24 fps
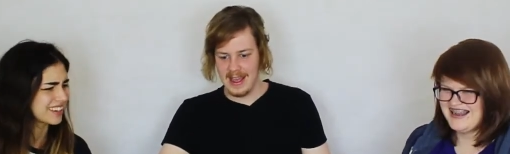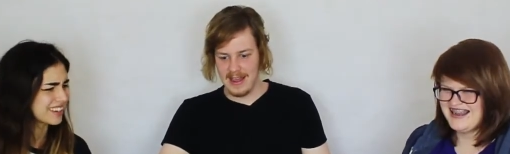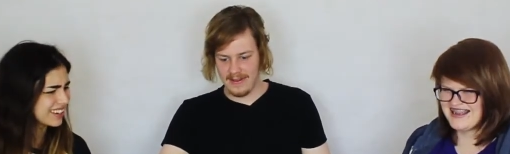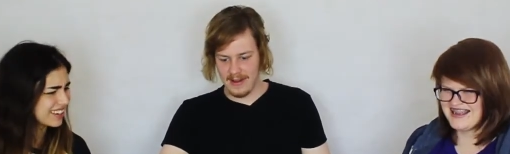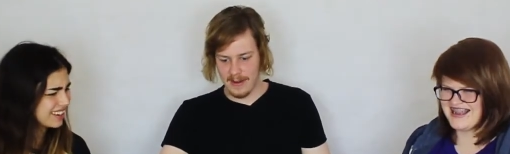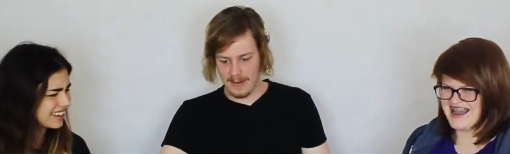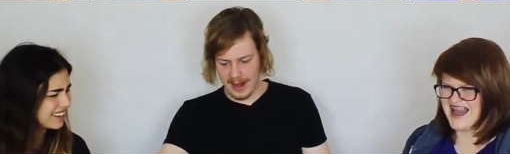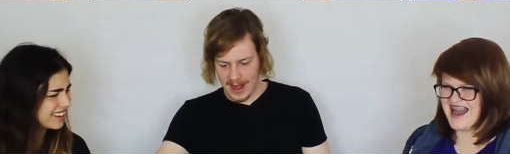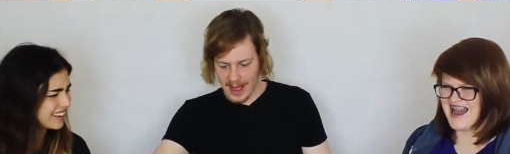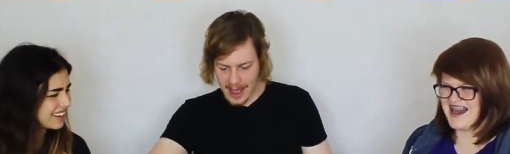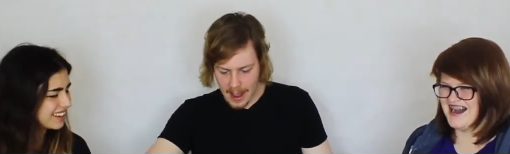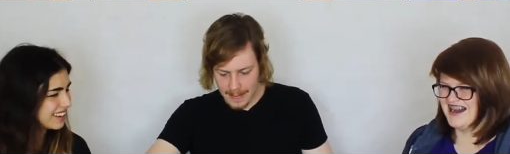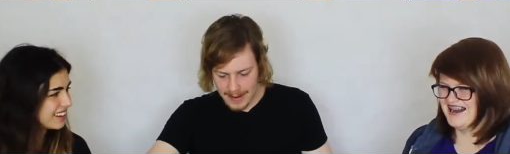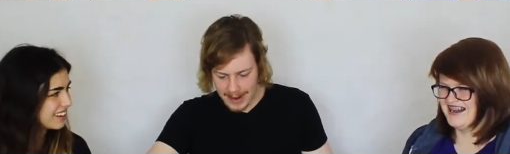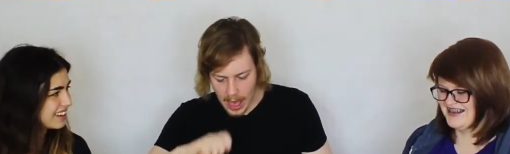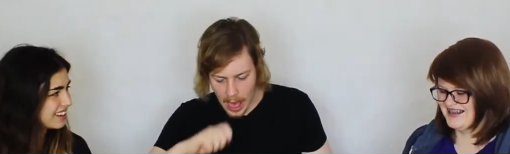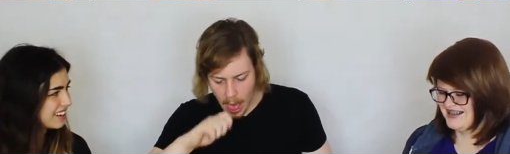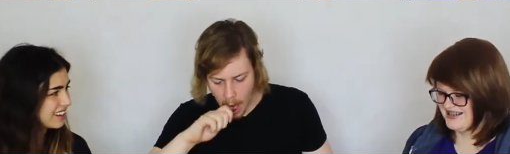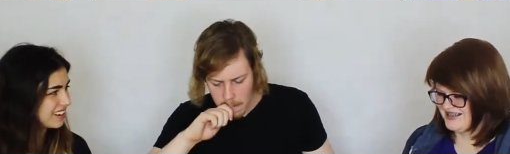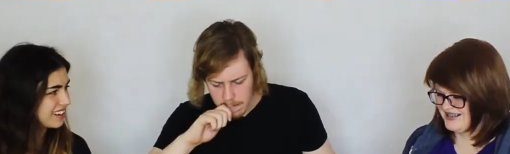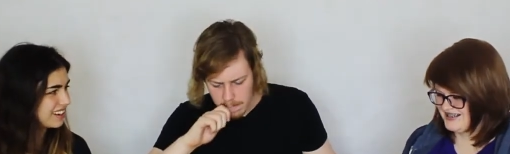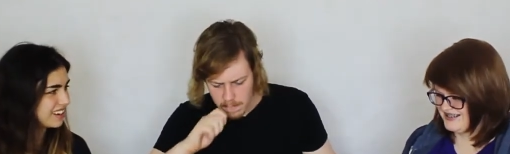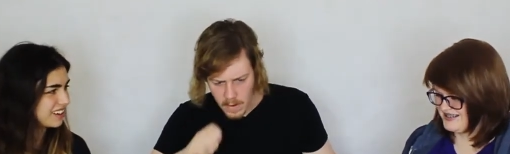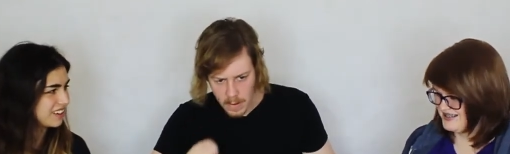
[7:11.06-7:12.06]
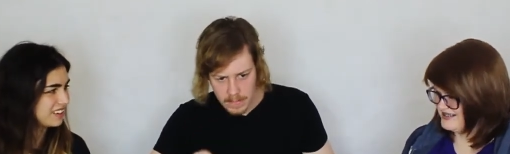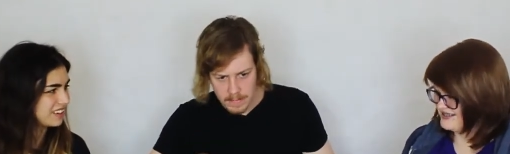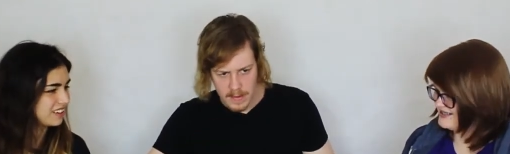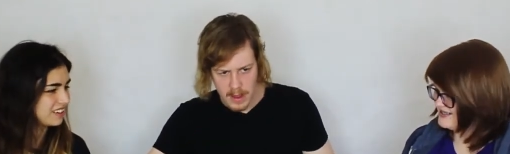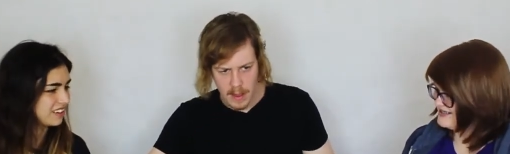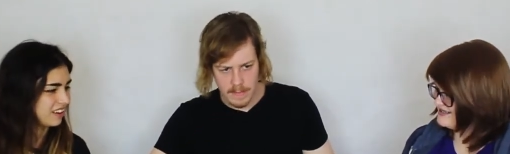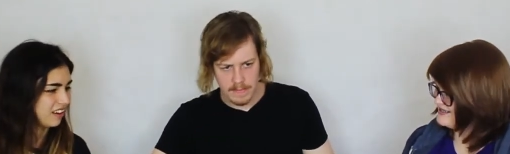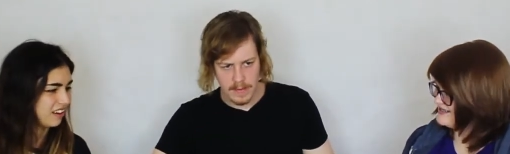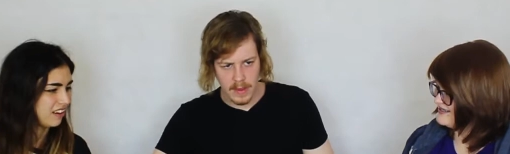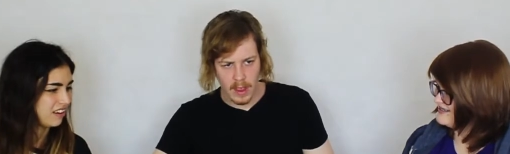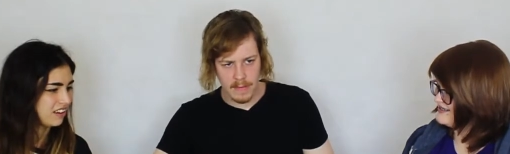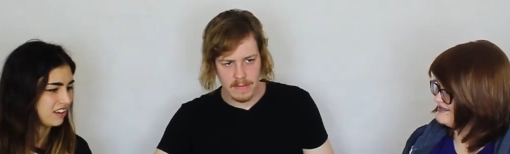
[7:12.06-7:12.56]
Speaker 1: but yeah. I'm like,
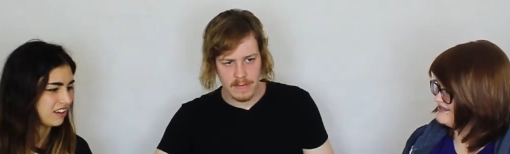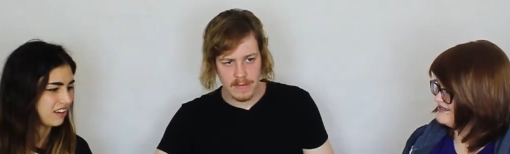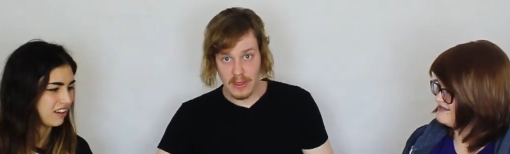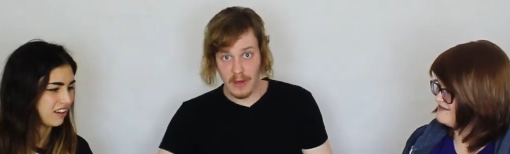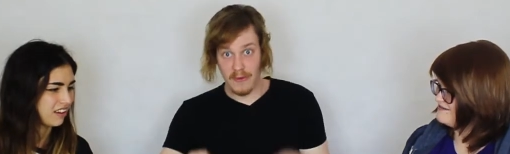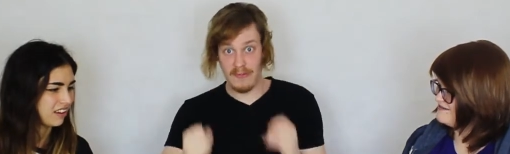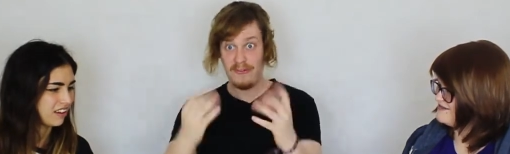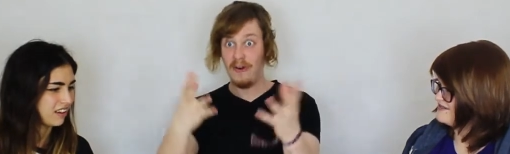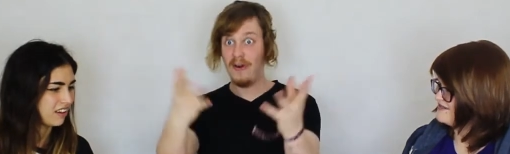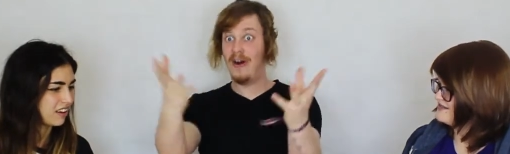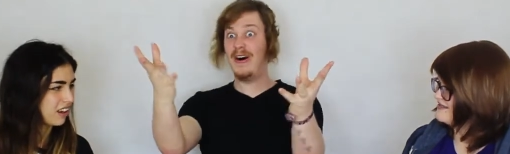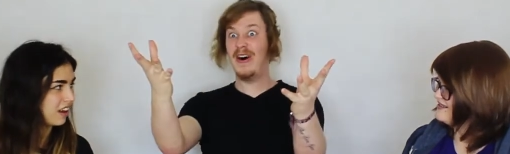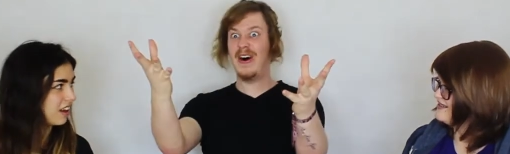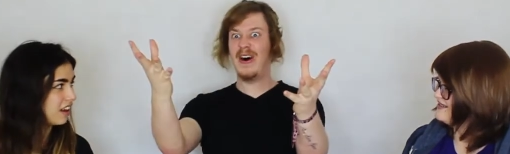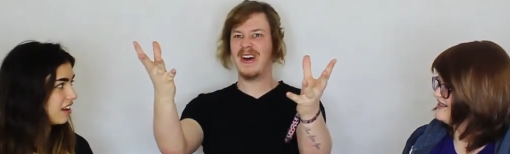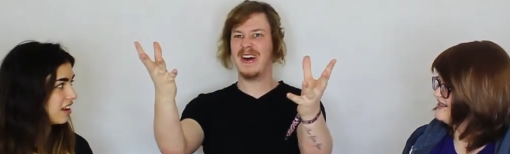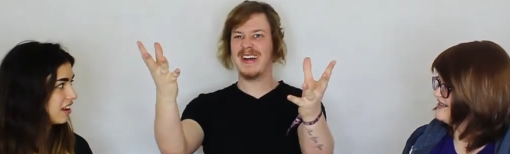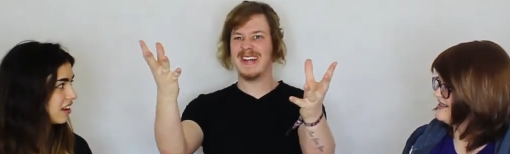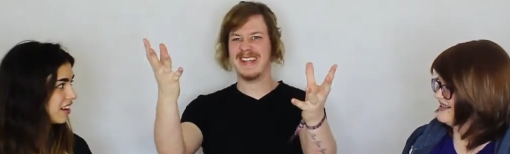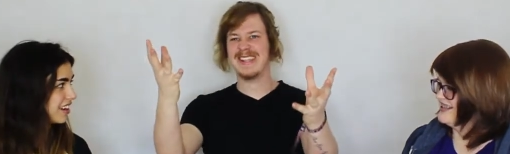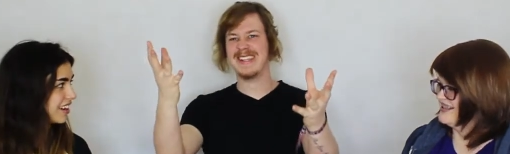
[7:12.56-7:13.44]
the Force!